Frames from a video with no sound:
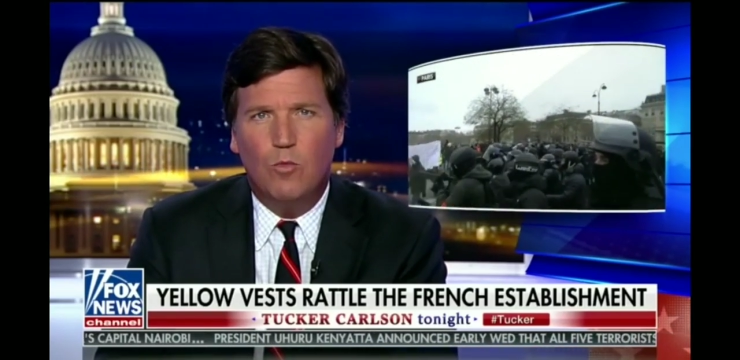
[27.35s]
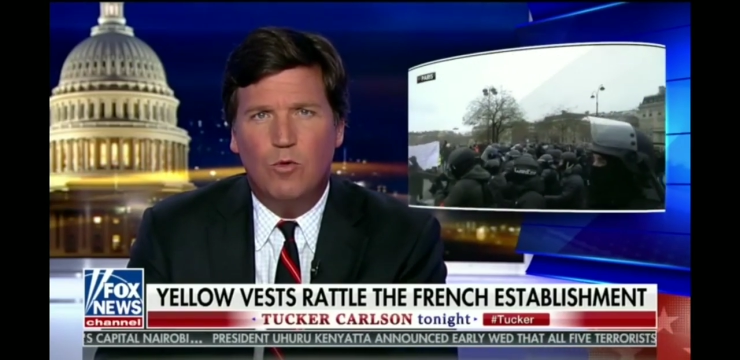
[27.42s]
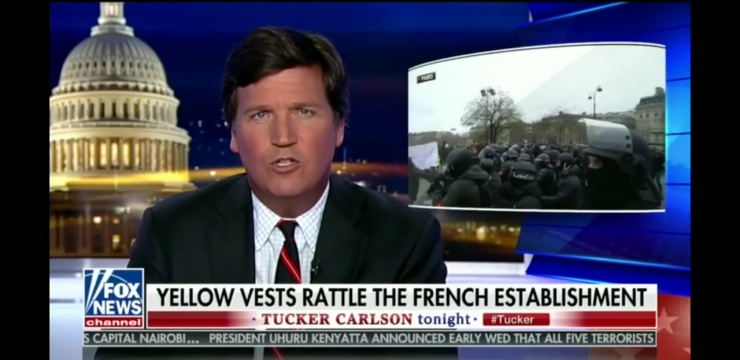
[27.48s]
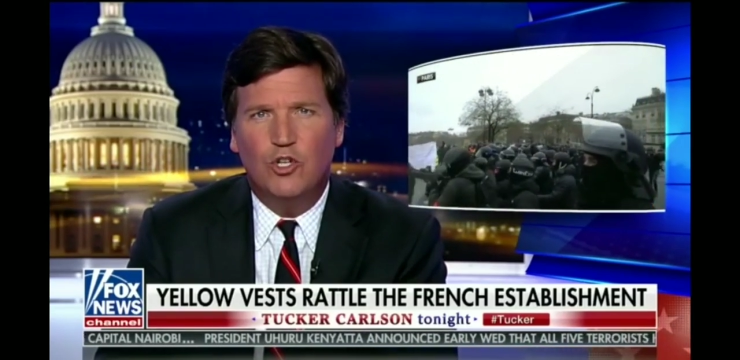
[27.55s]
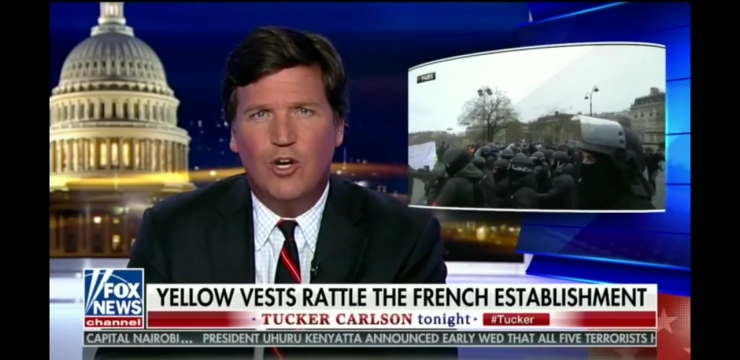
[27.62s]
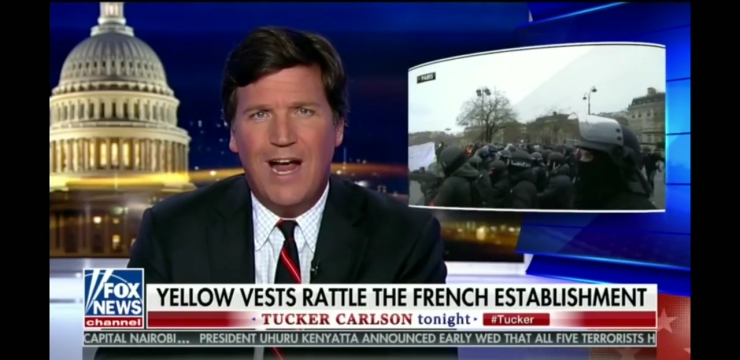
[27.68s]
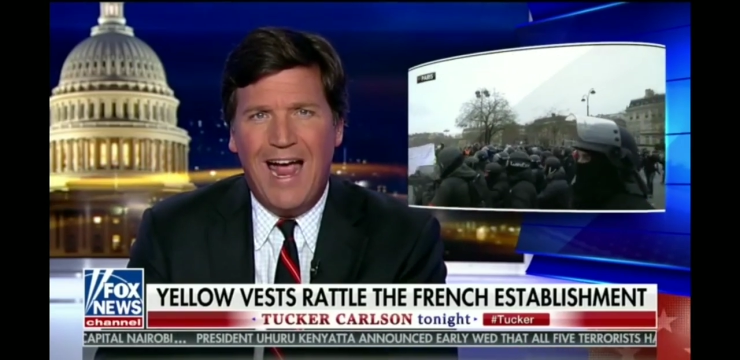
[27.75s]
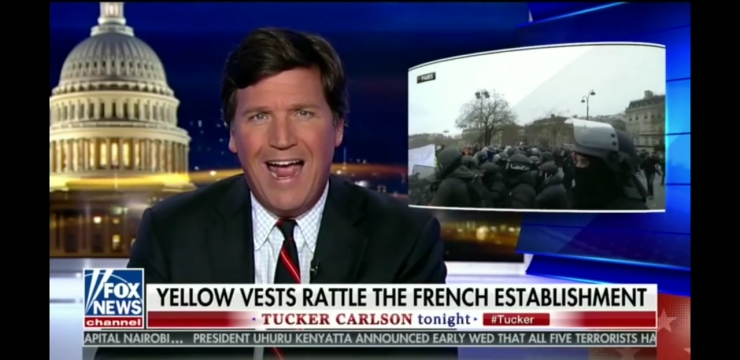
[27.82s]

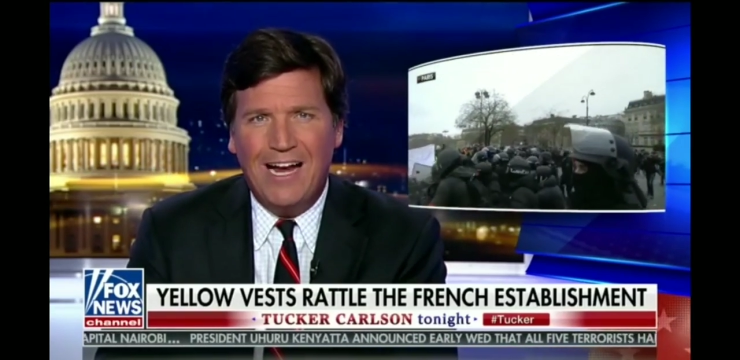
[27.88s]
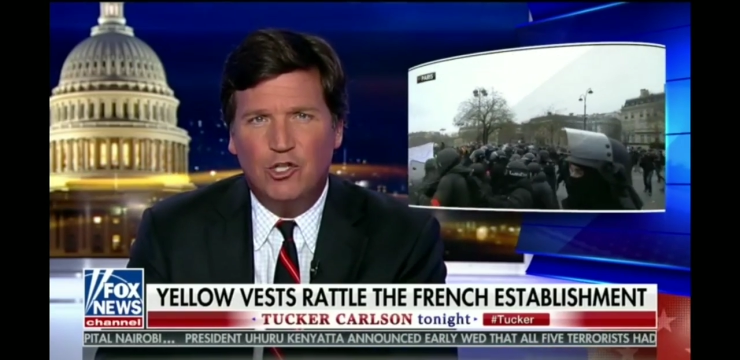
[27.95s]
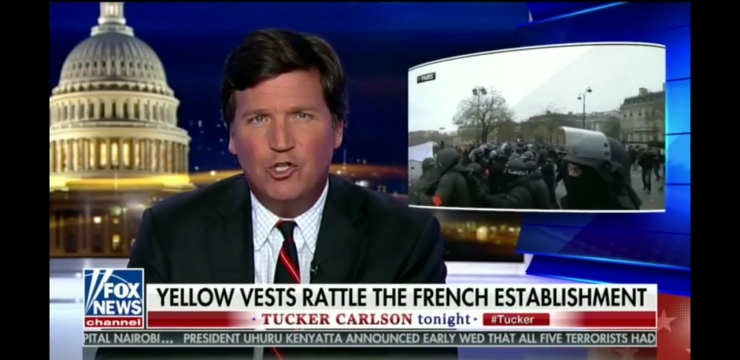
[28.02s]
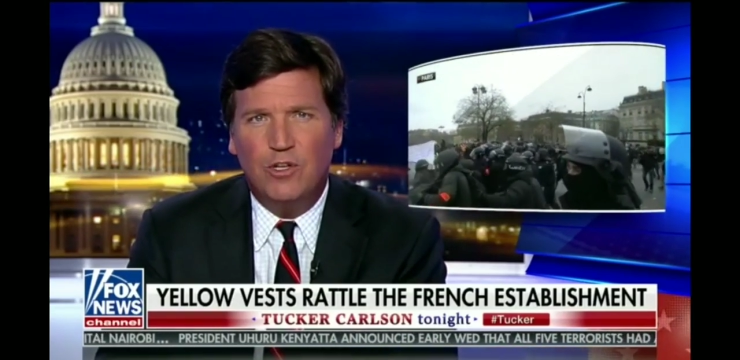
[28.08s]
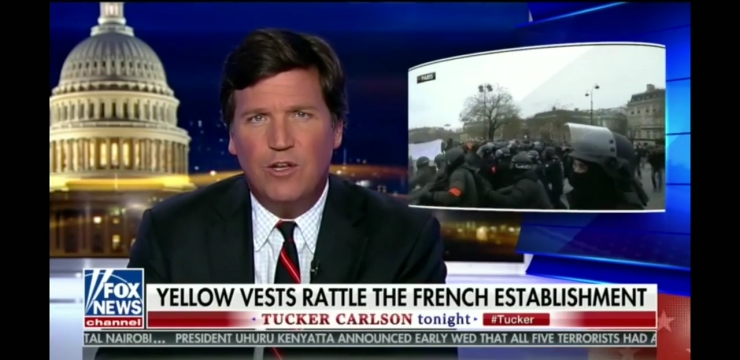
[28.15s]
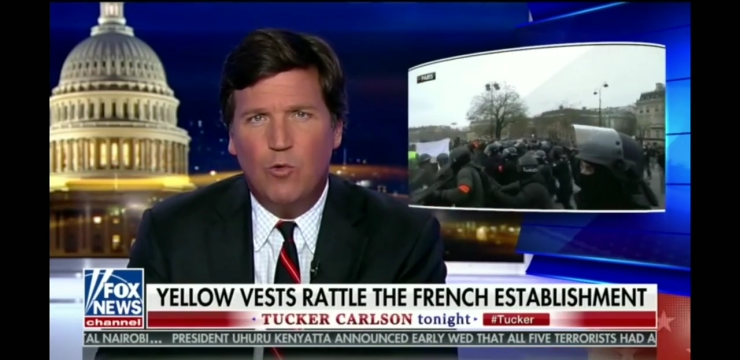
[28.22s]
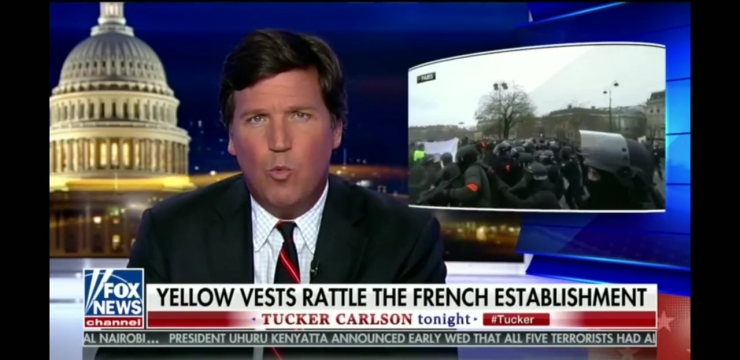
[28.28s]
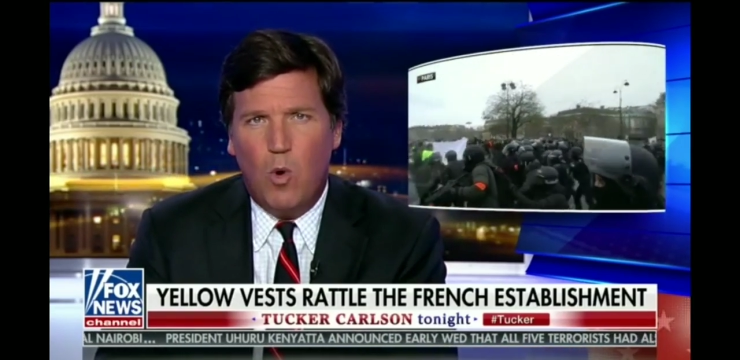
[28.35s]
what you're
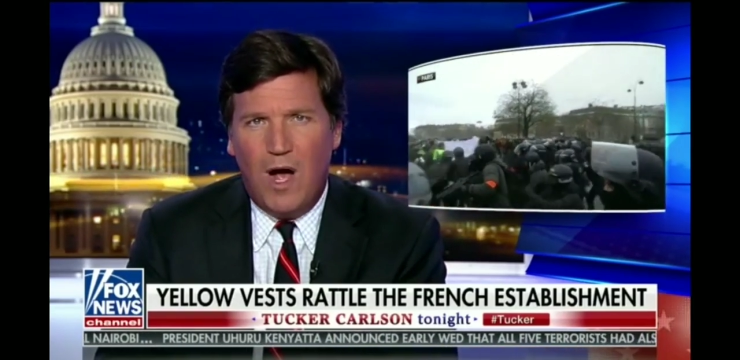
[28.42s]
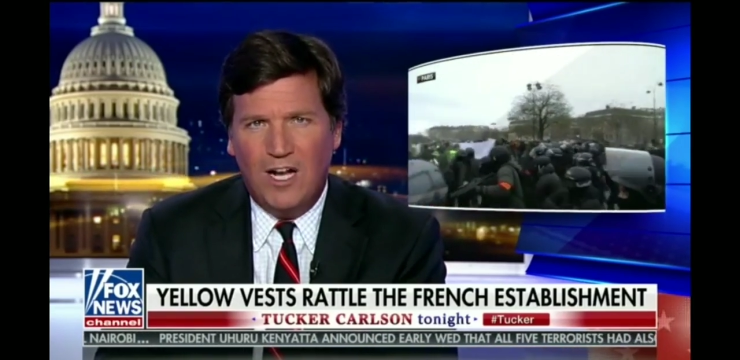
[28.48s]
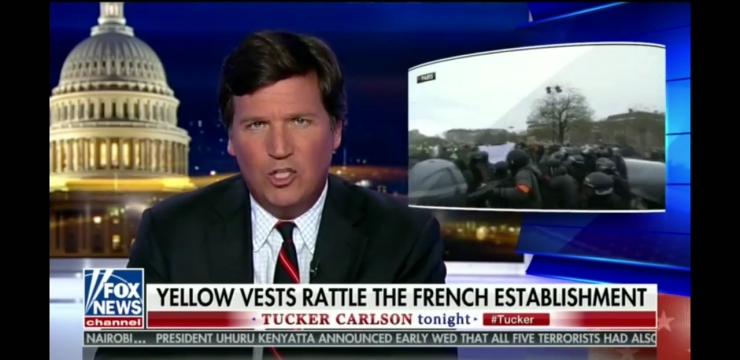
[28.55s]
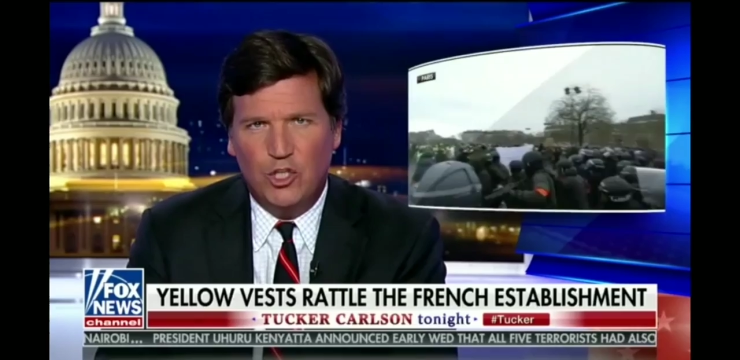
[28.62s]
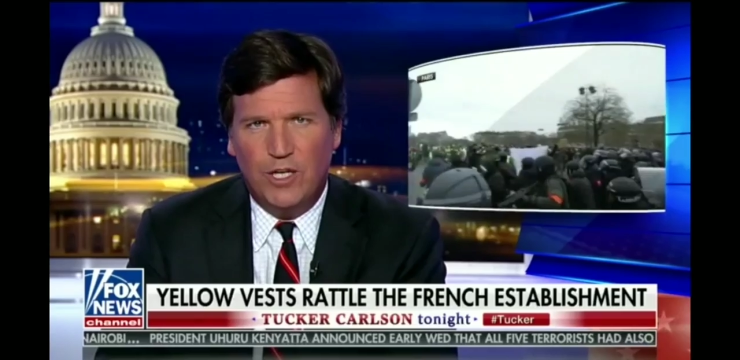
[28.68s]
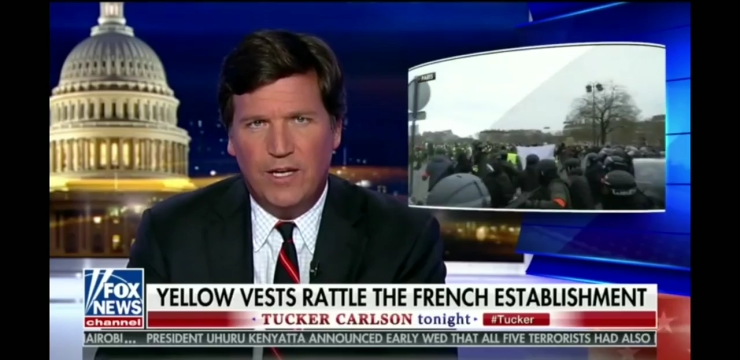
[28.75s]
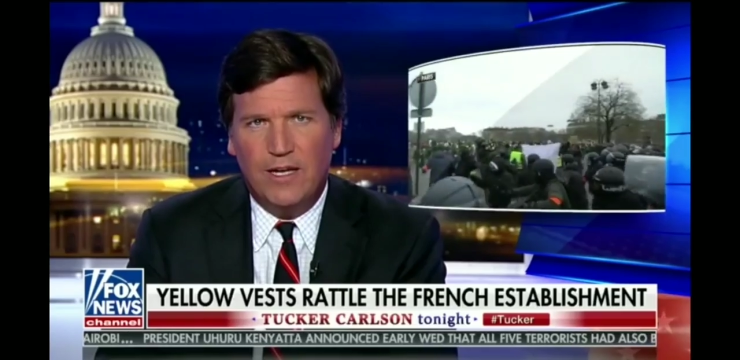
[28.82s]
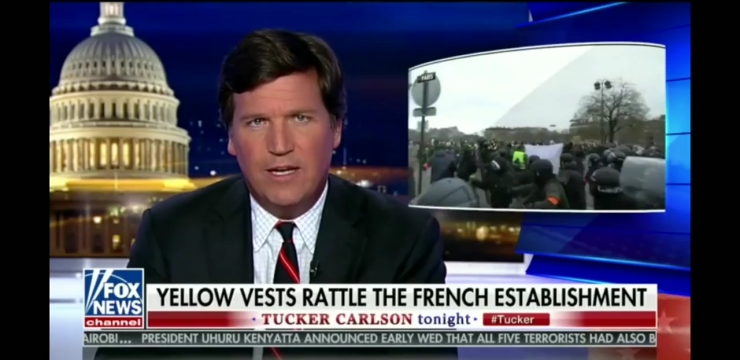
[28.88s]
actually
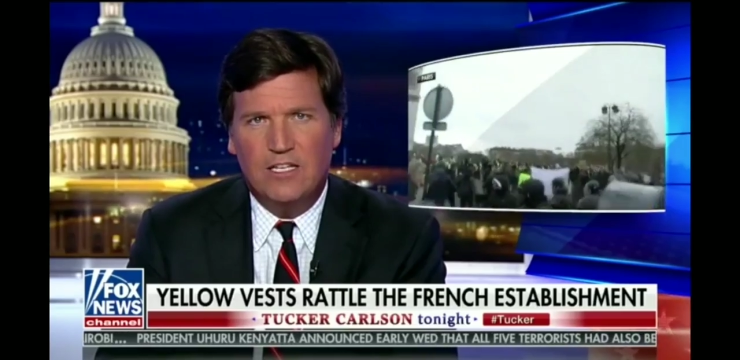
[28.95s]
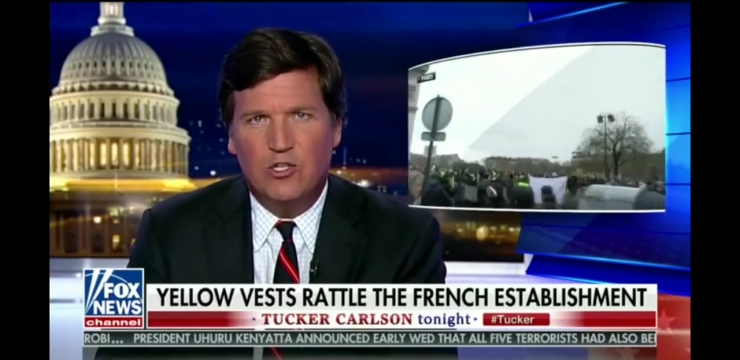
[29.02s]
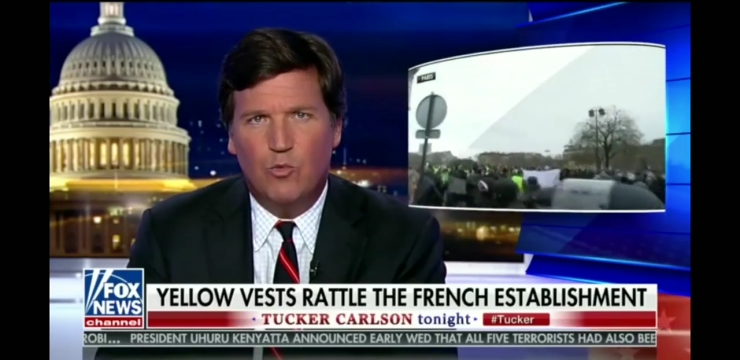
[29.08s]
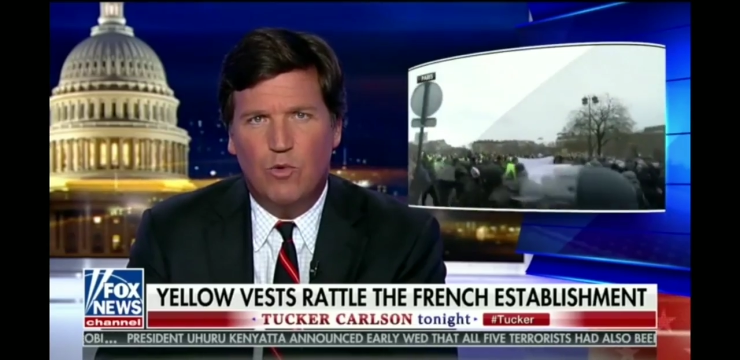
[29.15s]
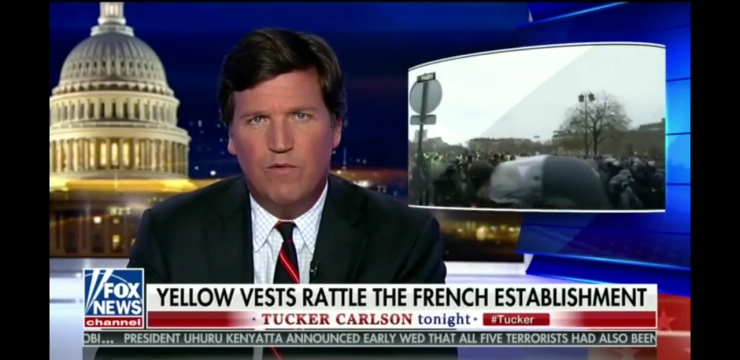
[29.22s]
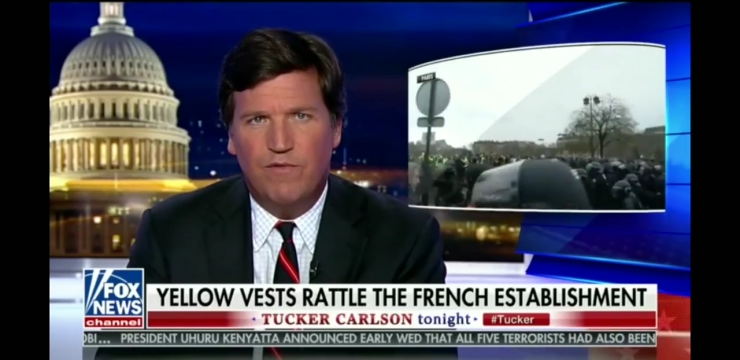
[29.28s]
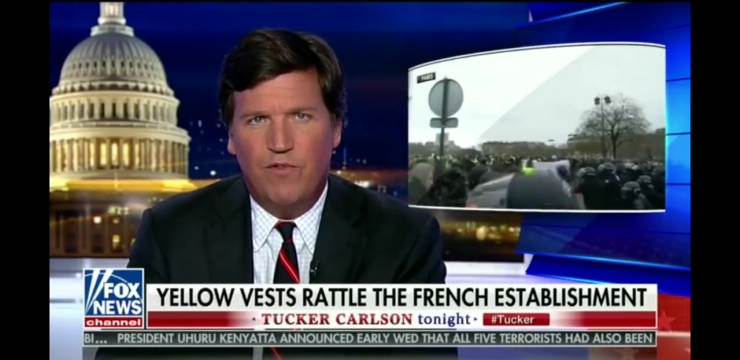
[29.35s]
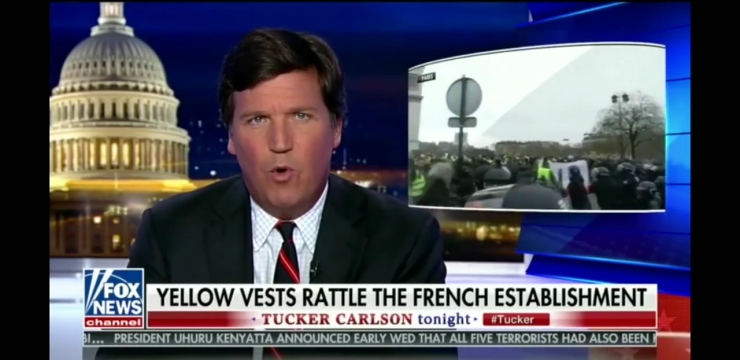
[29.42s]
watching is a
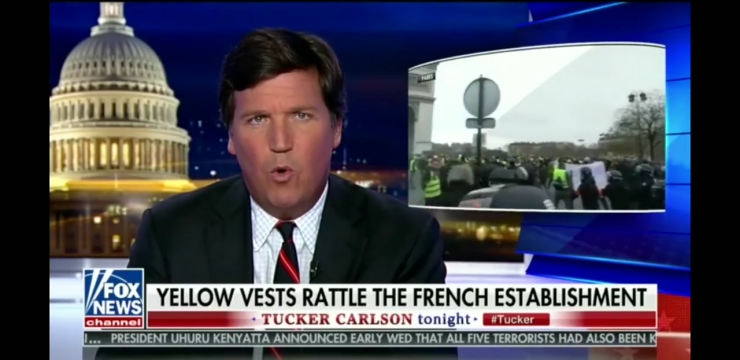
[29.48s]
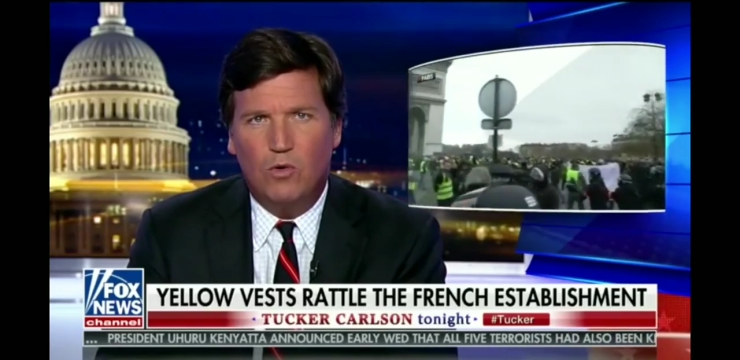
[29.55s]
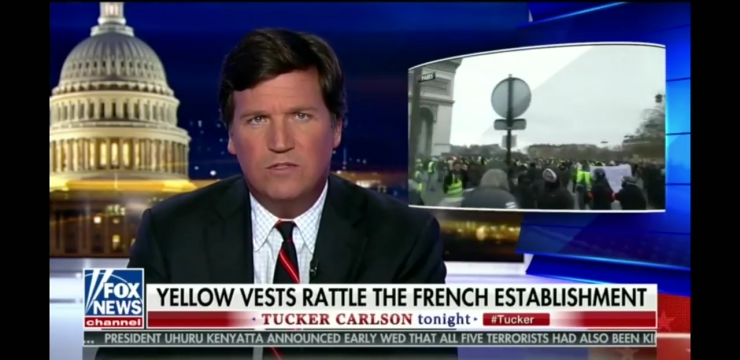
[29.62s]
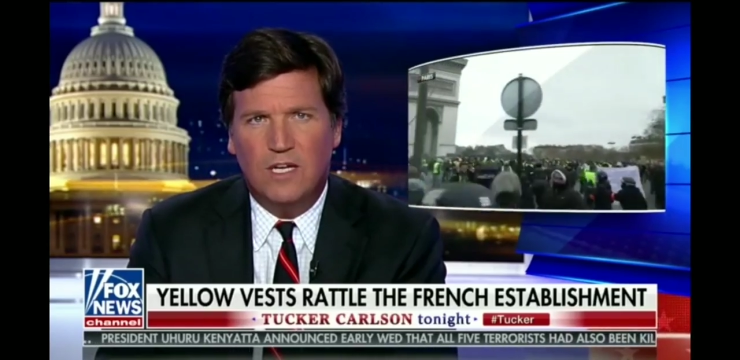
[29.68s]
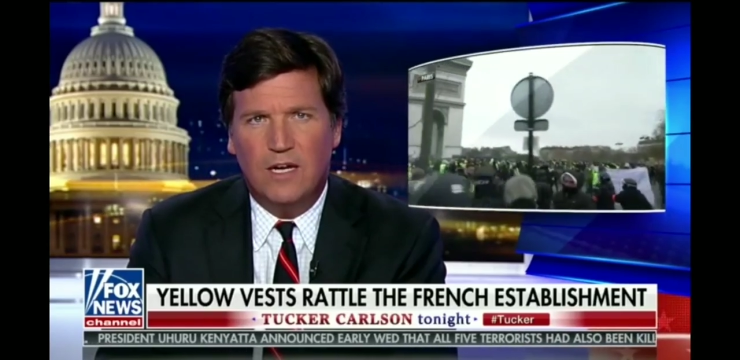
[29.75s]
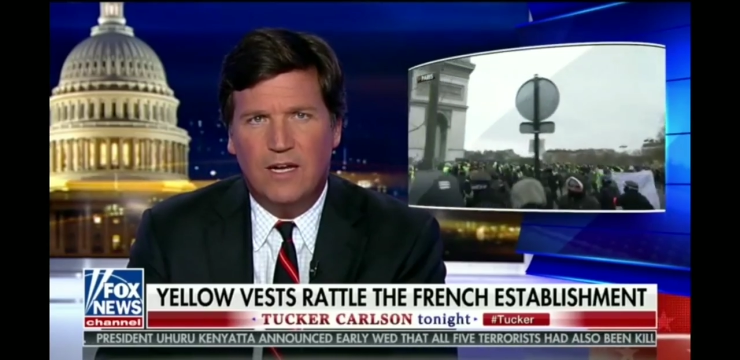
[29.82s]
revolt